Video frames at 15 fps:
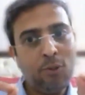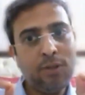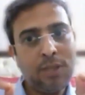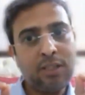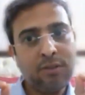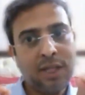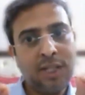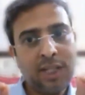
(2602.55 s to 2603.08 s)
we
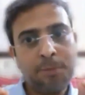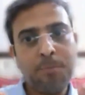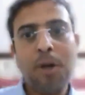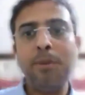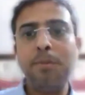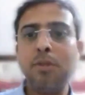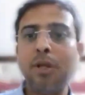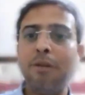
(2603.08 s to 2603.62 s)
can use
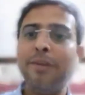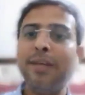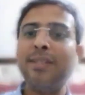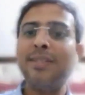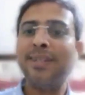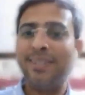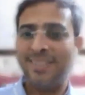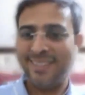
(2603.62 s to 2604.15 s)
as far as
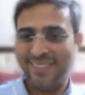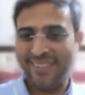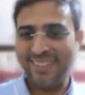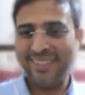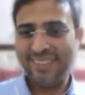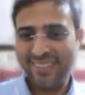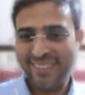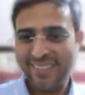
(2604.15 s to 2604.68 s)
problem solving is
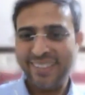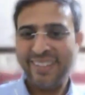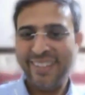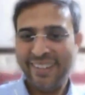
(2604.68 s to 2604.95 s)
concerned,